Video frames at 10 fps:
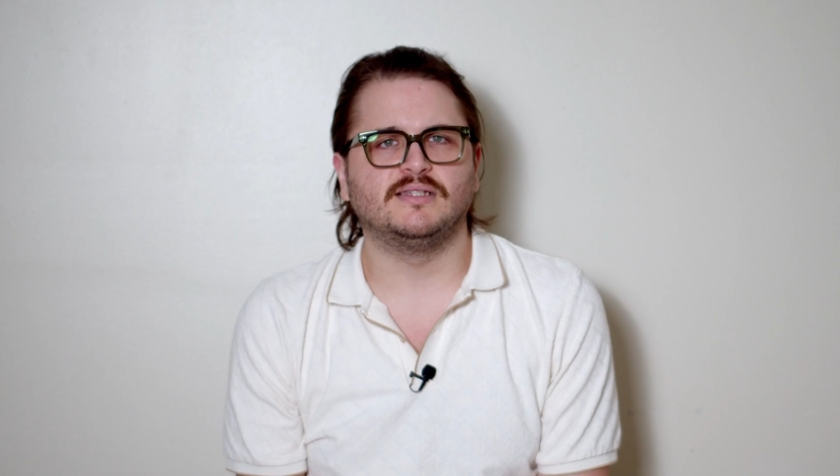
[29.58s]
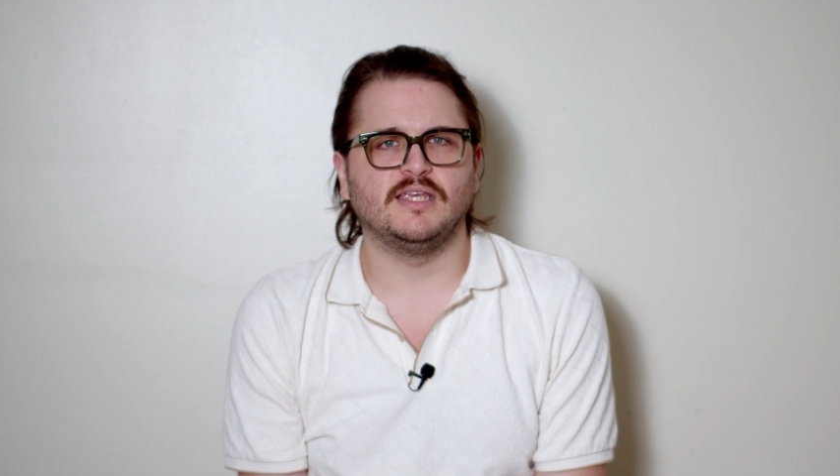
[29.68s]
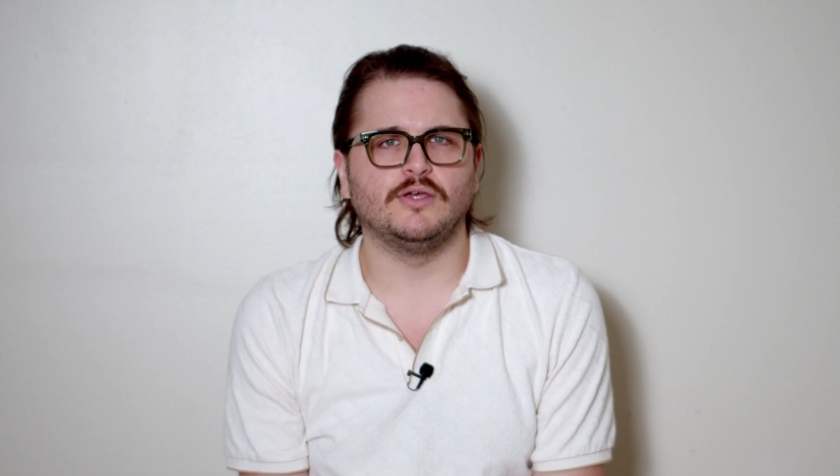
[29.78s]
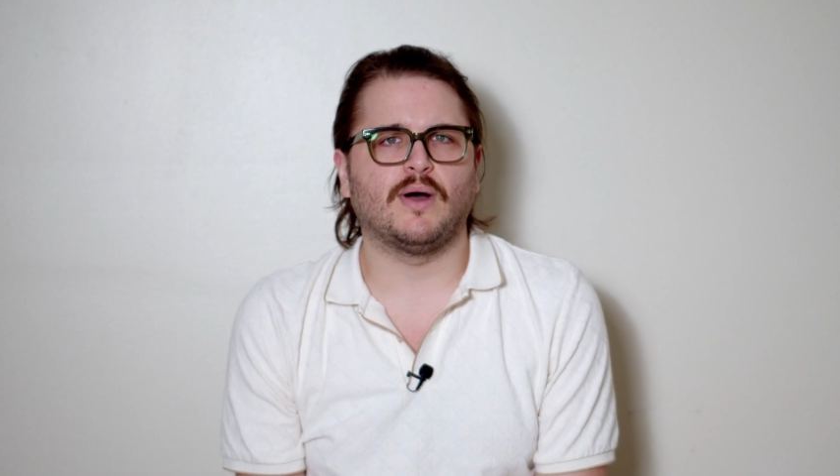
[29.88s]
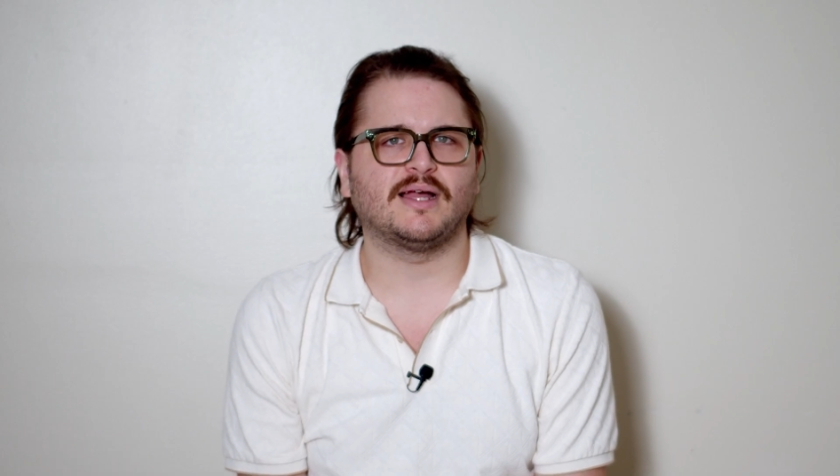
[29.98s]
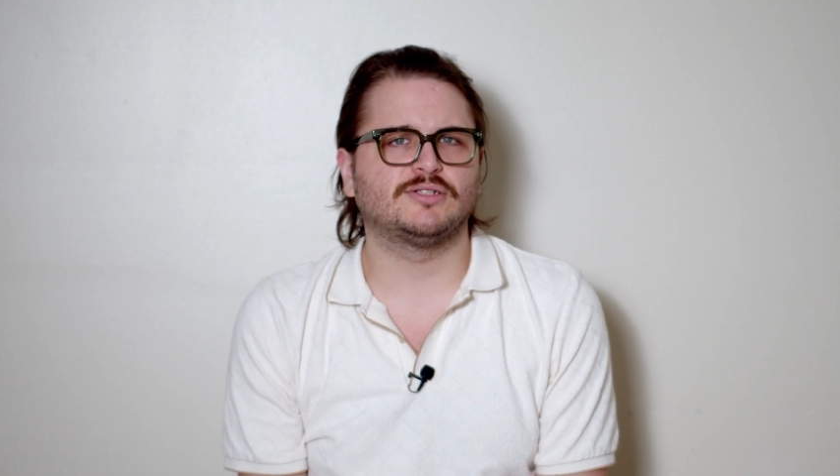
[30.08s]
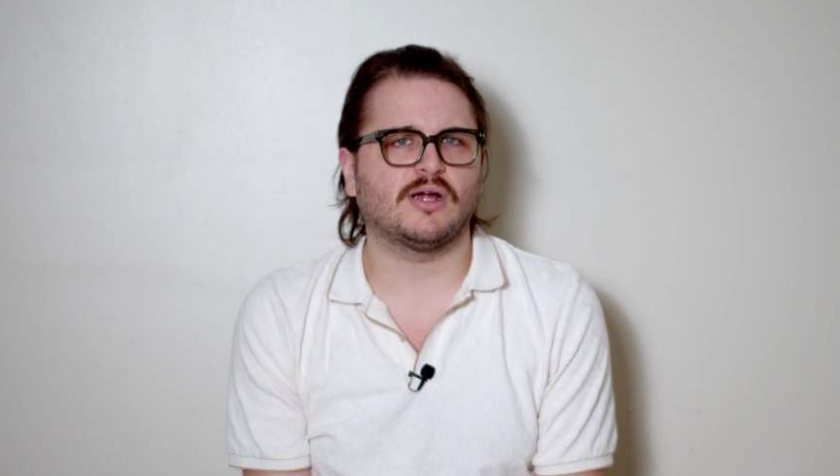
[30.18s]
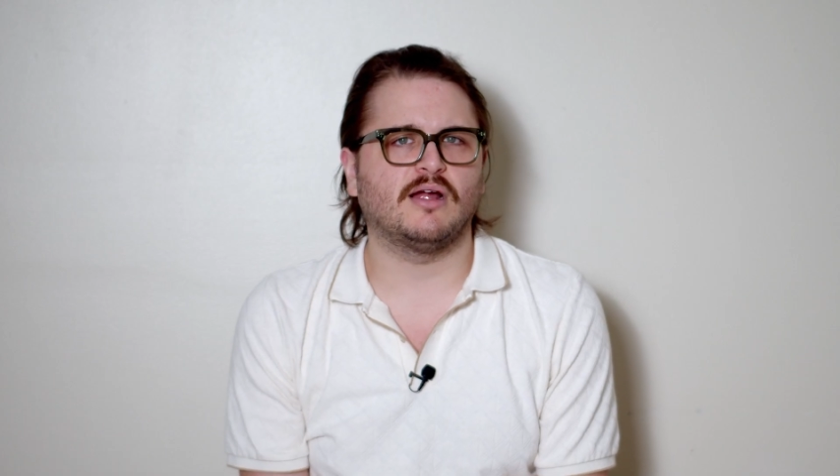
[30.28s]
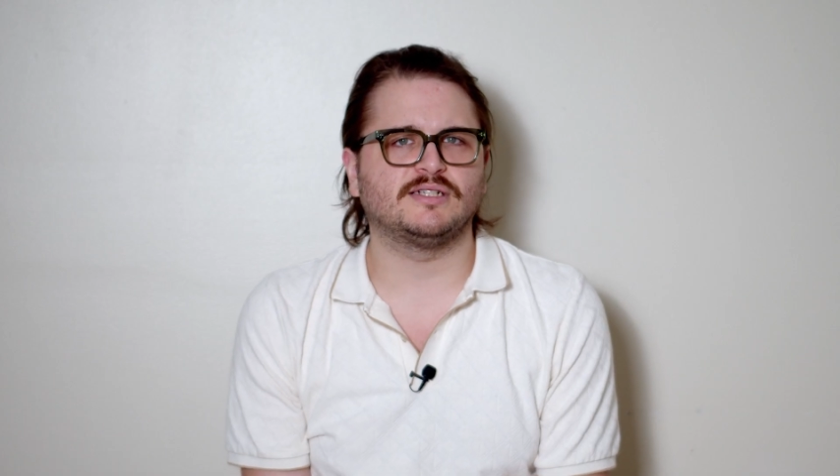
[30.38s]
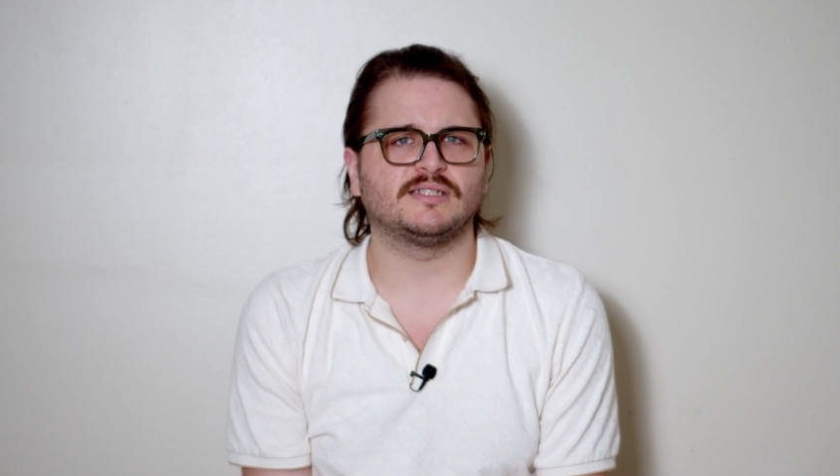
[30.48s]
DUI
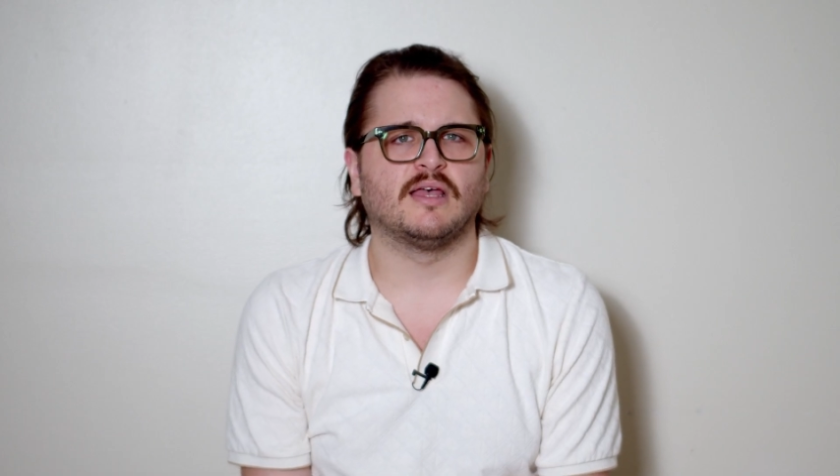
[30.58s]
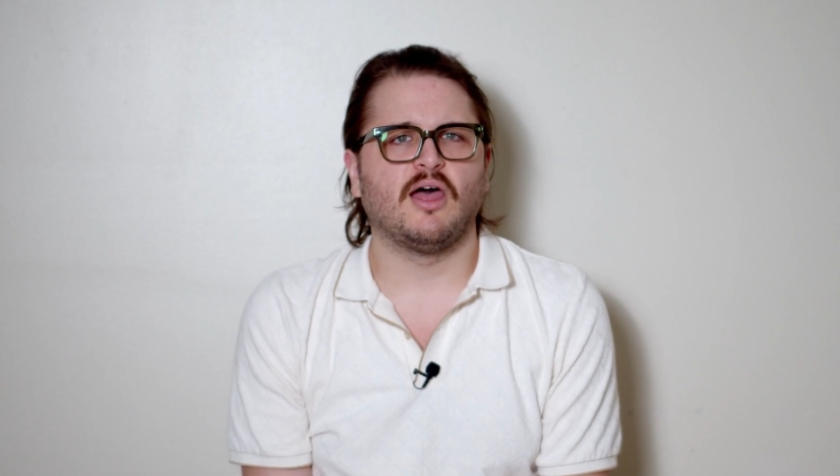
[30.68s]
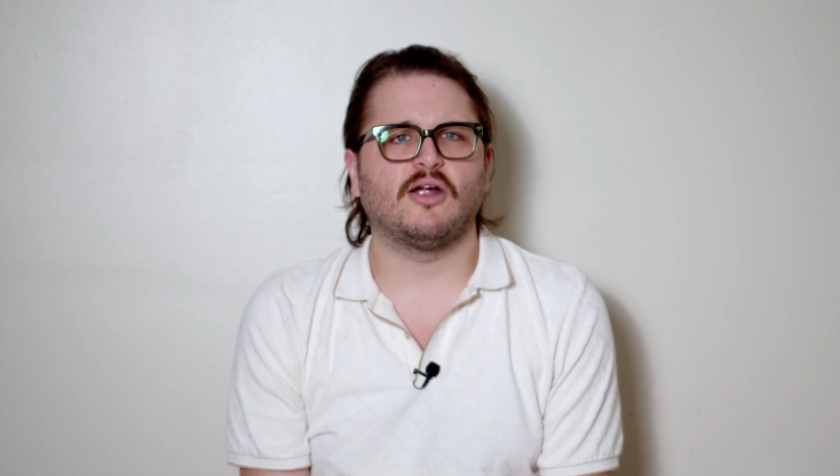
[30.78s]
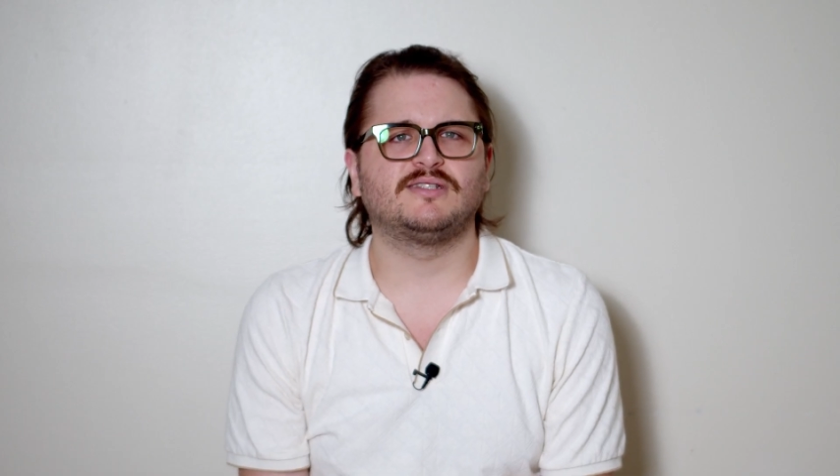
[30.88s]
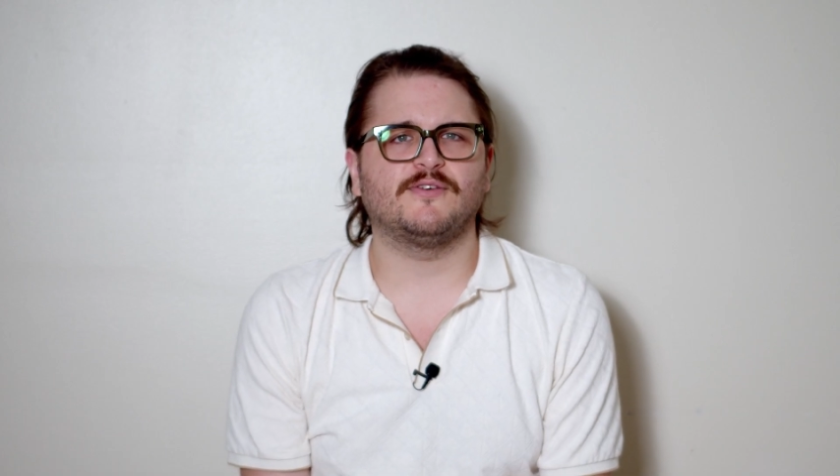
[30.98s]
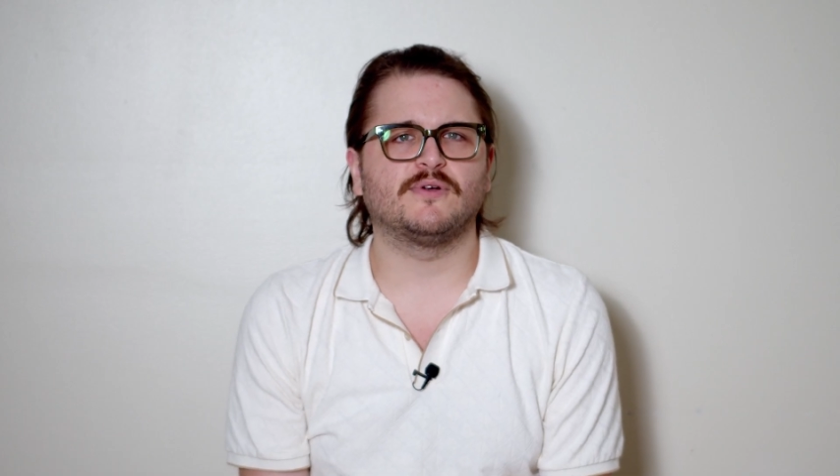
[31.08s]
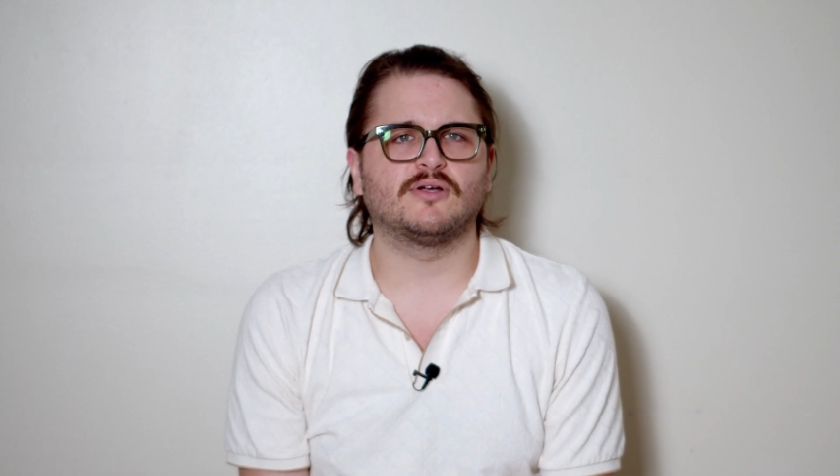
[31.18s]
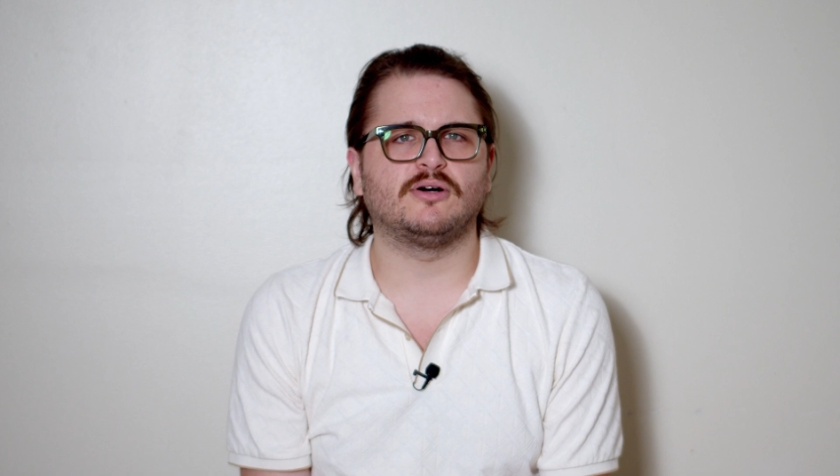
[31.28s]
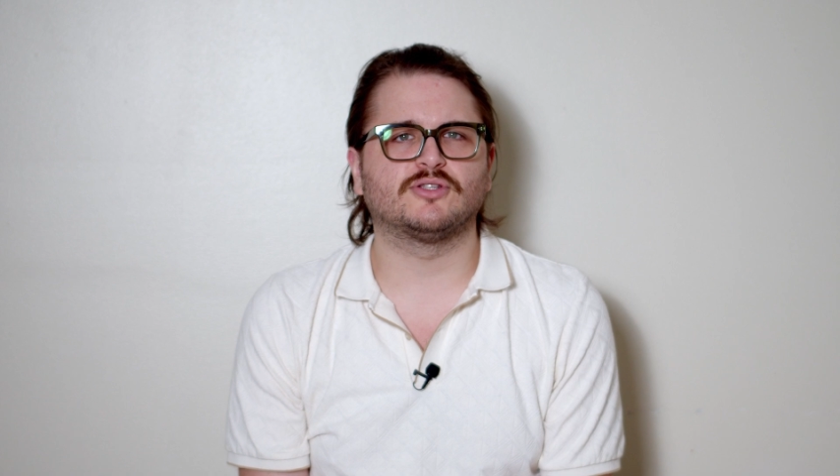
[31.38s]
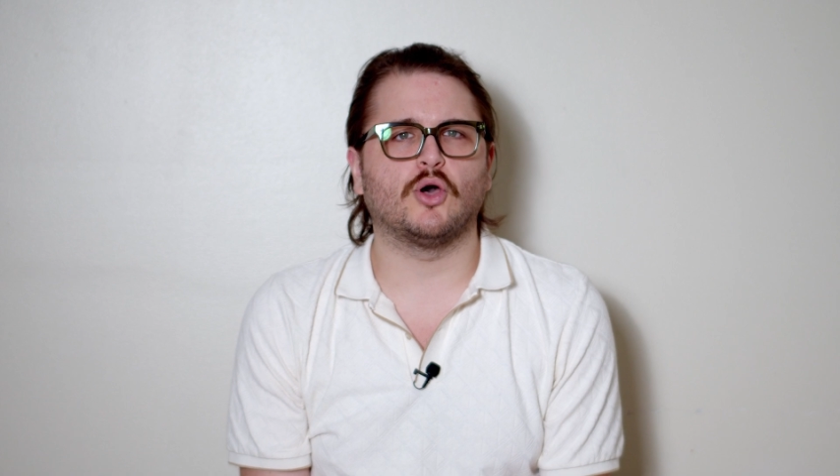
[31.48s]
charges are
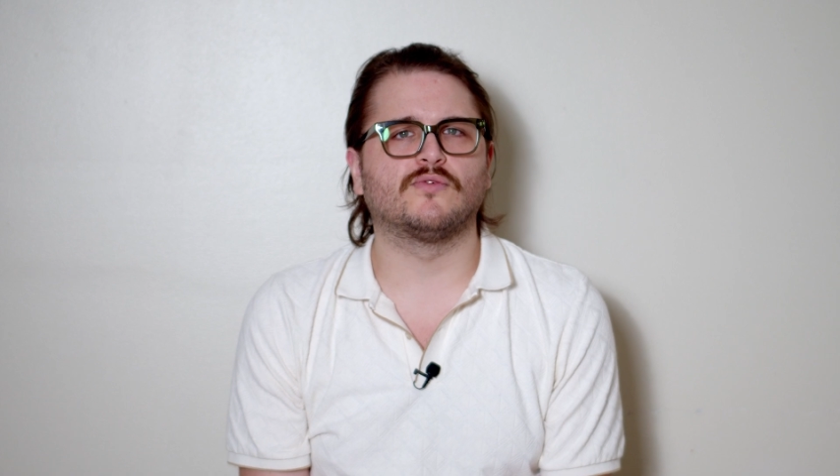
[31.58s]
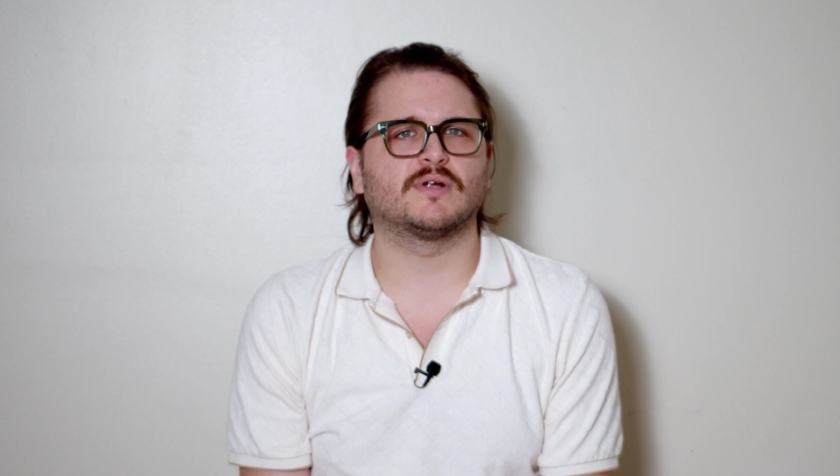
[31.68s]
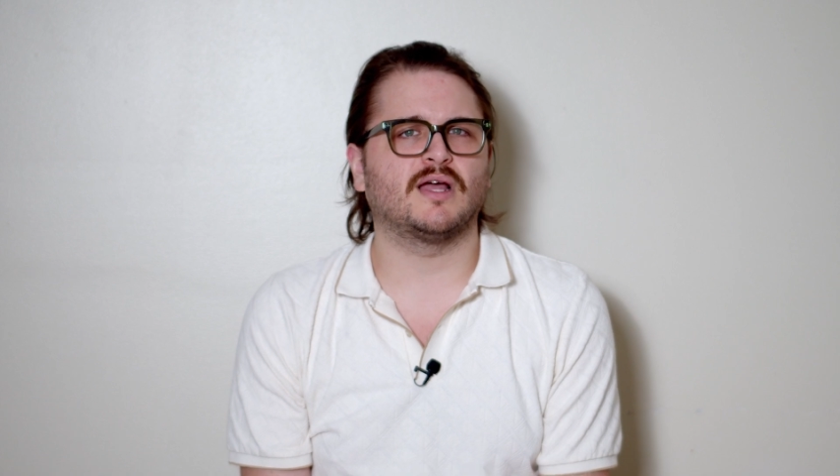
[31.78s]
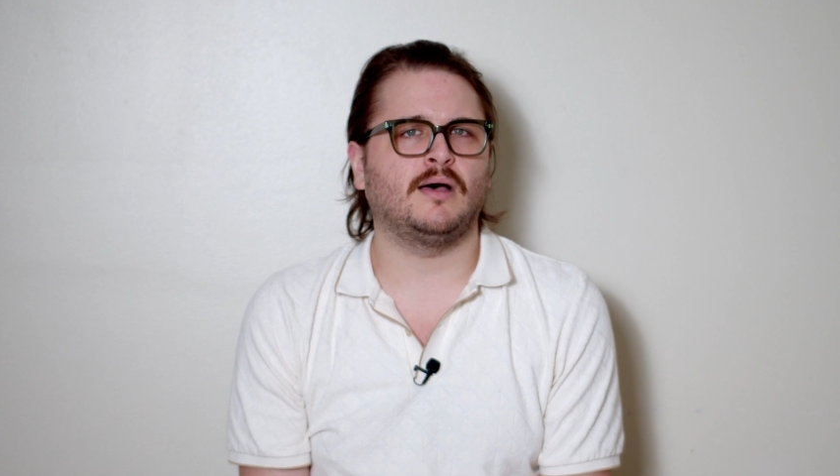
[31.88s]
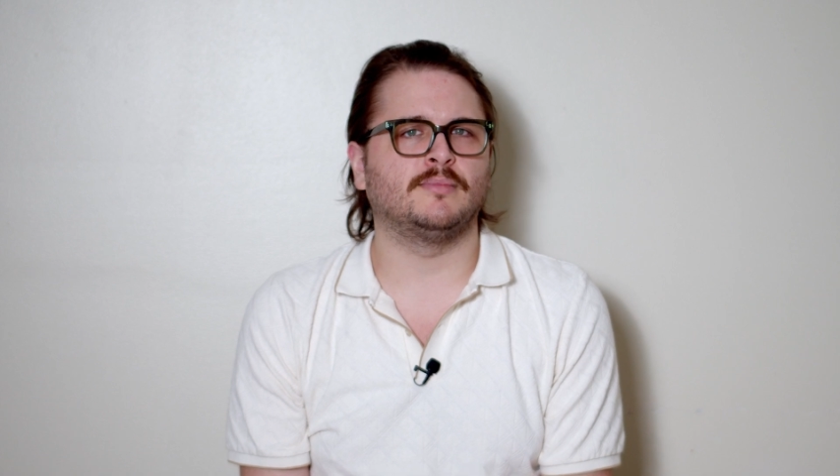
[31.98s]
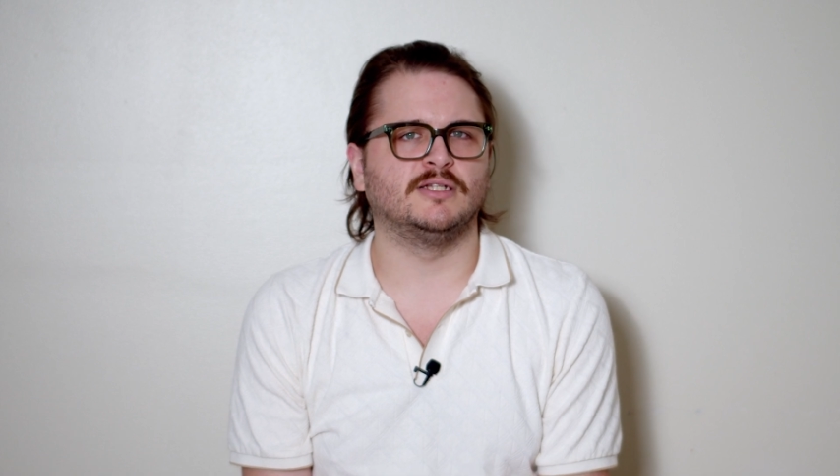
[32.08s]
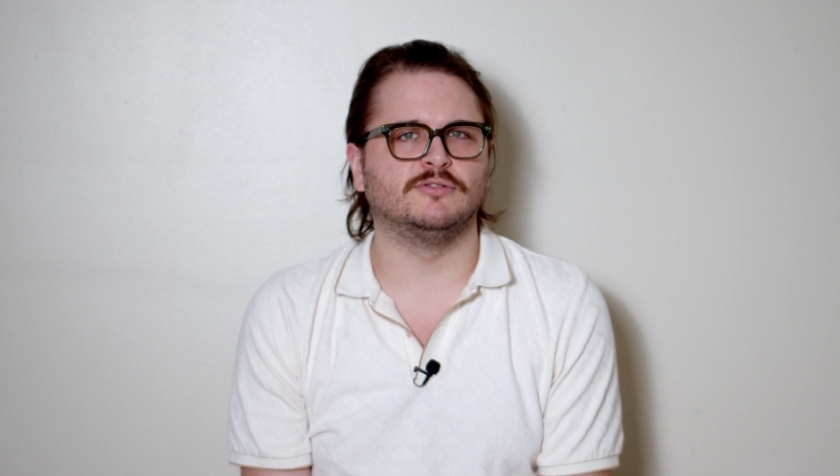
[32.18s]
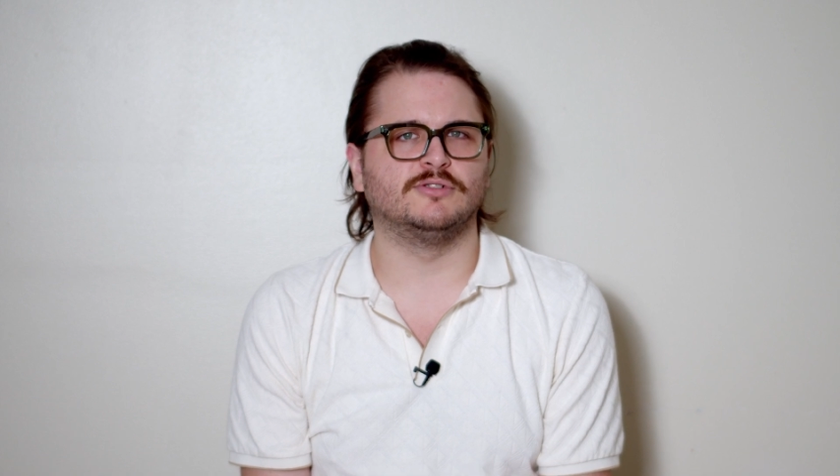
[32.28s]
difficult to overcome in New